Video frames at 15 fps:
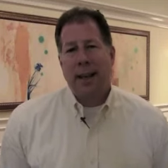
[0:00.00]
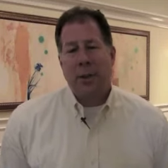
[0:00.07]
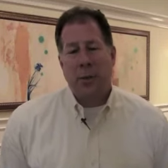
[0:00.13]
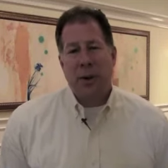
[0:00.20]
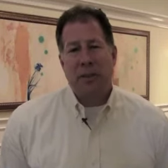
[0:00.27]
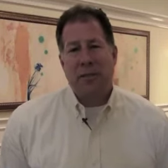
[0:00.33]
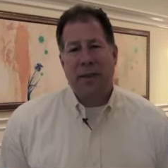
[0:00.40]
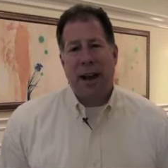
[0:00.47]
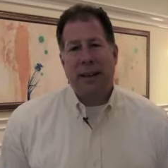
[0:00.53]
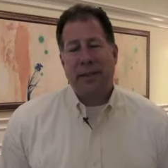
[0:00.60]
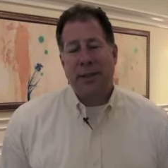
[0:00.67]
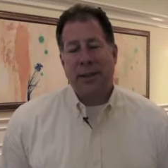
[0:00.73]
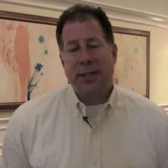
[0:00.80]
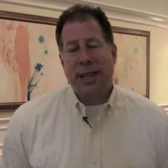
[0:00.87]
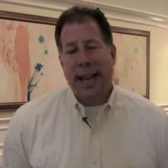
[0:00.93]
25
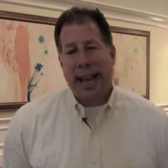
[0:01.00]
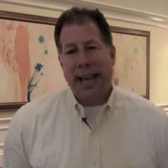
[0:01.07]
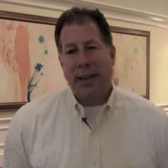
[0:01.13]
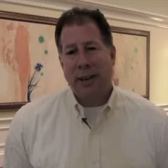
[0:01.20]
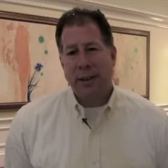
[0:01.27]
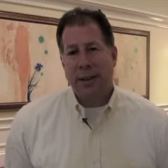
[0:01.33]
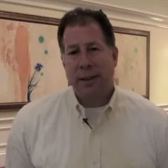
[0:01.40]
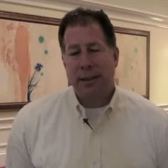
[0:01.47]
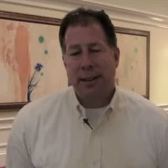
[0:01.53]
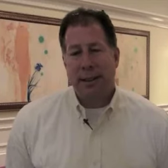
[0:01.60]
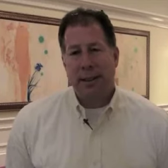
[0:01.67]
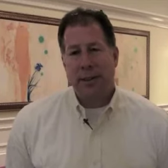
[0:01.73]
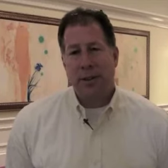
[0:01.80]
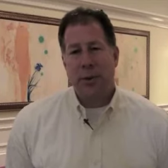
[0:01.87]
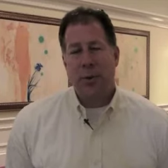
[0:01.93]
years later,
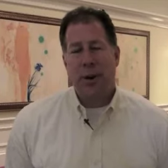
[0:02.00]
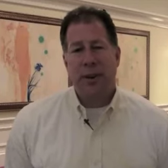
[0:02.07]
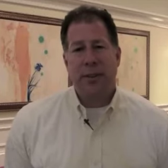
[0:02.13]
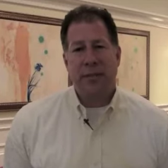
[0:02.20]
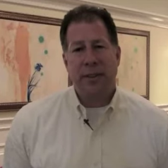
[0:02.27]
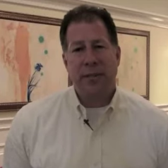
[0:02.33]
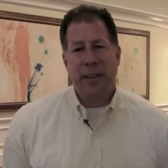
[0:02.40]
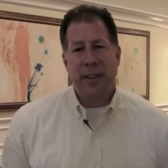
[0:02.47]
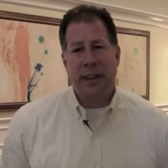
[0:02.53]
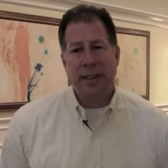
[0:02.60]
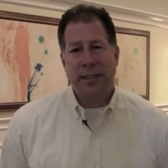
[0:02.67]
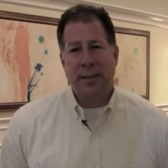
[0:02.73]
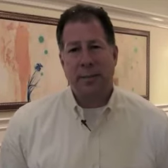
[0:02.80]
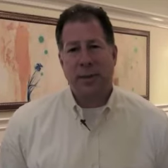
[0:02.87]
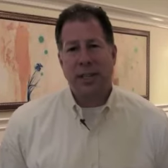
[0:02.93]
250
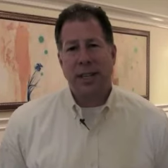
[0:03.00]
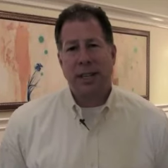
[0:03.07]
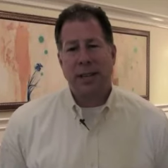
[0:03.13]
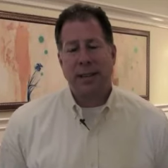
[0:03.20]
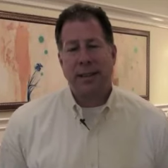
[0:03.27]
customers